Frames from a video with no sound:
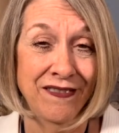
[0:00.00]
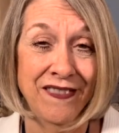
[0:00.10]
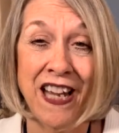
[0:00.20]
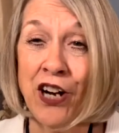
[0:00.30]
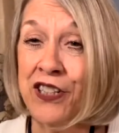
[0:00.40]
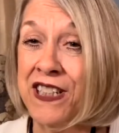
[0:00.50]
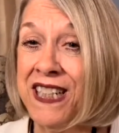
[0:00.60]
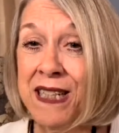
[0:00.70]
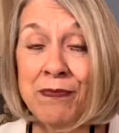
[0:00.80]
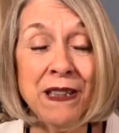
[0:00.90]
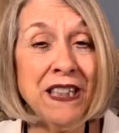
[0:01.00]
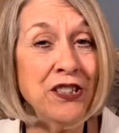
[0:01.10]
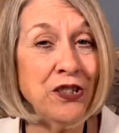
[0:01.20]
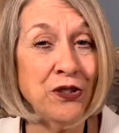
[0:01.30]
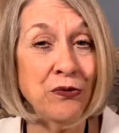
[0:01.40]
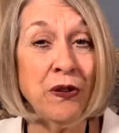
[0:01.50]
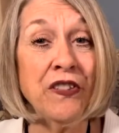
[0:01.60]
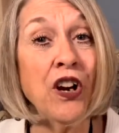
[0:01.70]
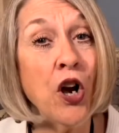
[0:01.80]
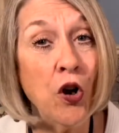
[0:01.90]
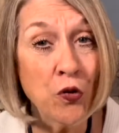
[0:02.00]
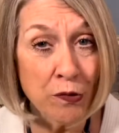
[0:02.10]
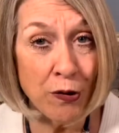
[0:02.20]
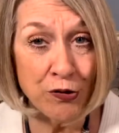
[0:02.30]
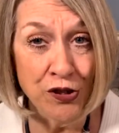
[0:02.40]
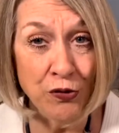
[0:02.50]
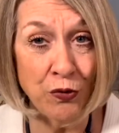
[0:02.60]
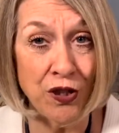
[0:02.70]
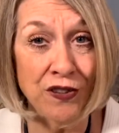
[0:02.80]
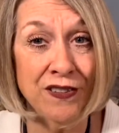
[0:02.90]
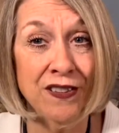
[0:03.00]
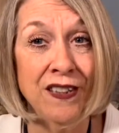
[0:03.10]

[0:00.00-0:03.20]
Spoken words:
They are deeply in tune with their own emotional world